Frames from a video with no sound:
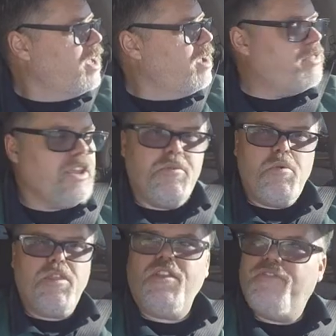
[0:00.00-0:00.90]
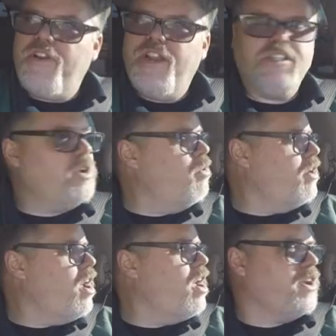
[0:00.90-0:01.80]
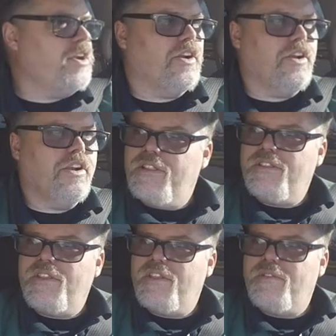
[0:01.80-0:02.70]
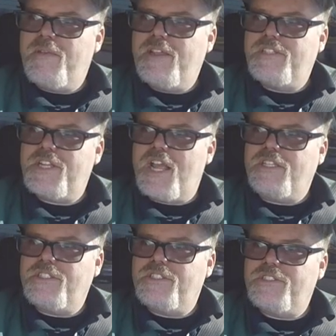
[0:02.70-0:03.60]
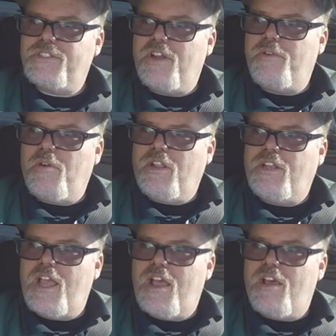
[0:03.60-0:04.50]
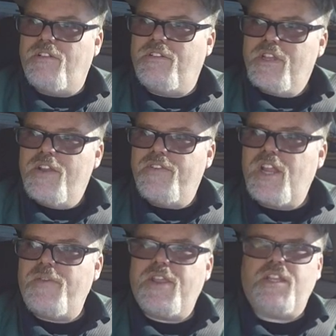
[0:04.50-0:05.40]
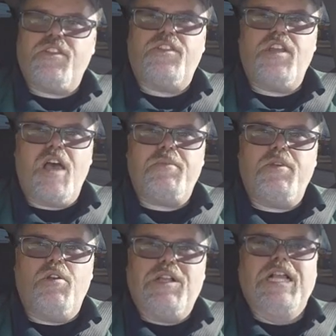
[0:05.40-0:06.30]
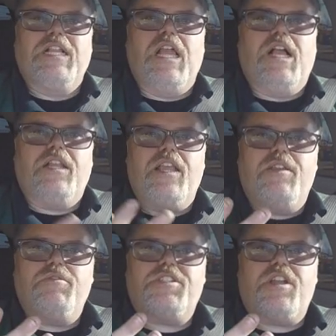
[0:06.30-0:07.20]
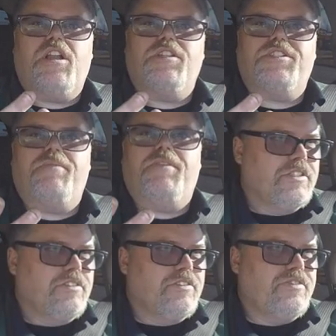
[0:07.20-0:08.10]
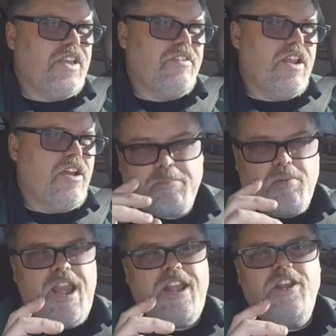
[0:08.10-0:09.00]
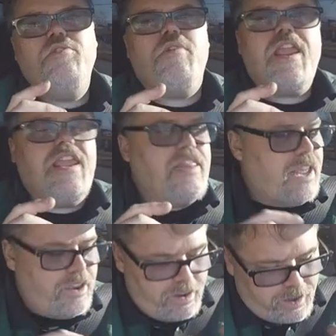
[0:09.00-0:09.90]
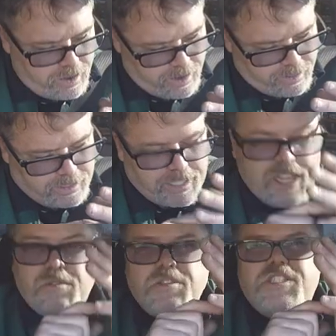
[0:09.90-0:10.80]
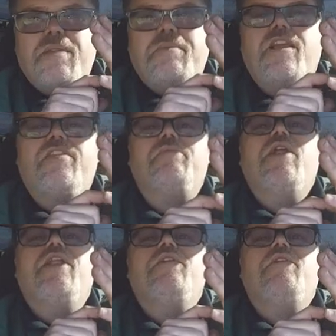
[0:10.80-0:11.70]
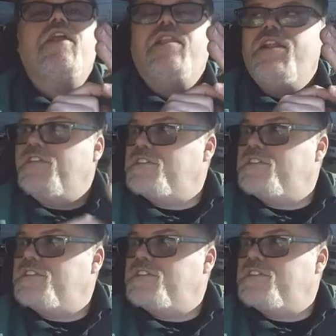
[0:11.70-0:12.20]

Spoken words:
I'm thinking, what the frig is going on here? This doesn't even make sense. So I roll it down. Every time I get to the top, it go clunk clunk, like it was stuck on something. Found out, brand new regulator, the teeth were skipping on the brand new regulator.